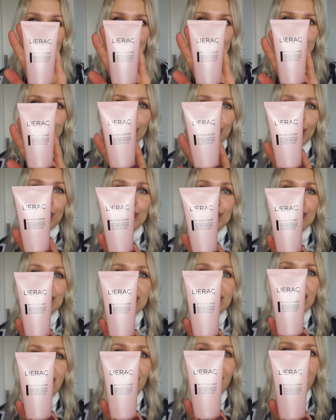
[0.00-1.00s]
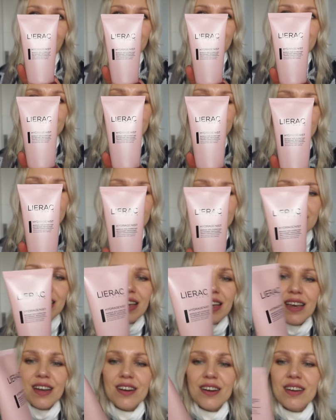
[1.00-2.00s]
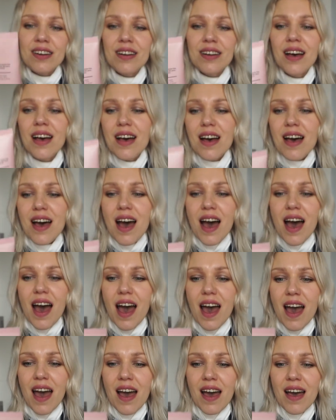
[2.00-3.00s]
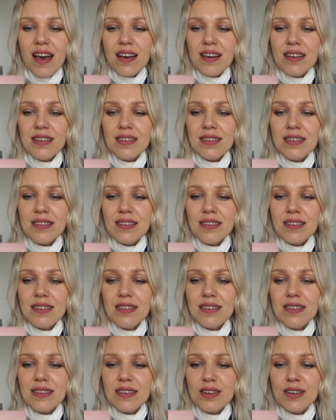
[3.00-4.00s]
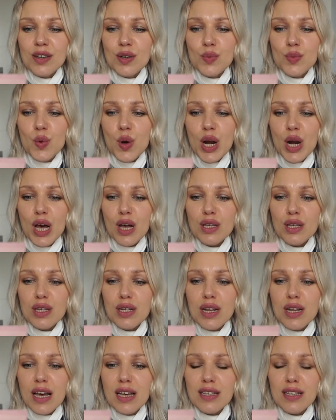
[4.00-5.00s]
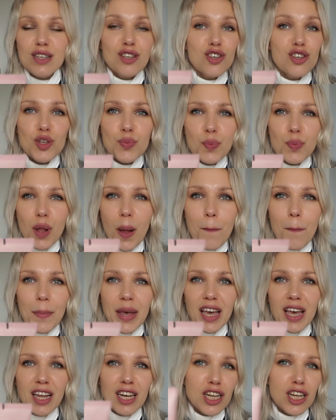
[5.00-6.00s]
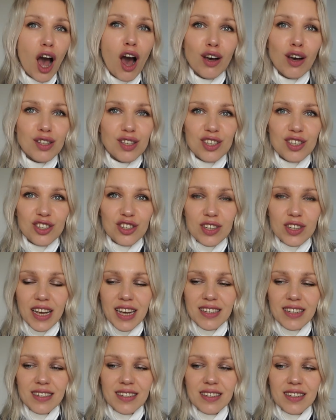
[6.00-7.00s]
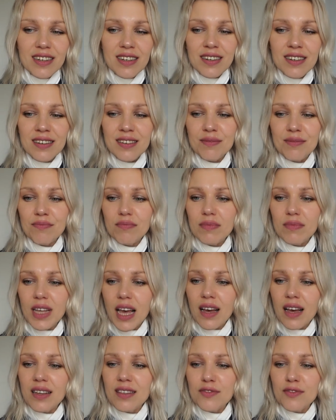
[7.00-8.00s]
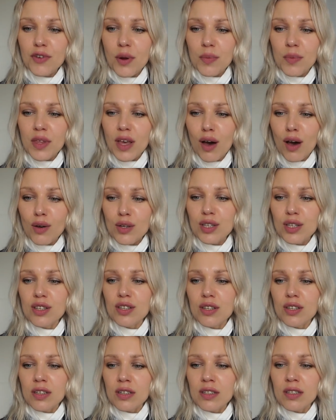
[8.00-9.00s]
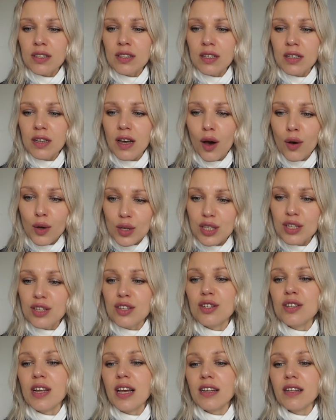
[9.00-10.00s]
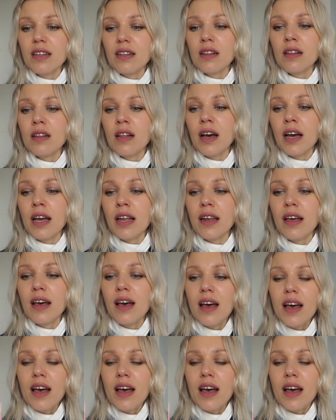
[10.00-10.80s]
the rose essence here, and what else it has? It's just plumping and oxygenated. Yeah, it's from the oxygenated line.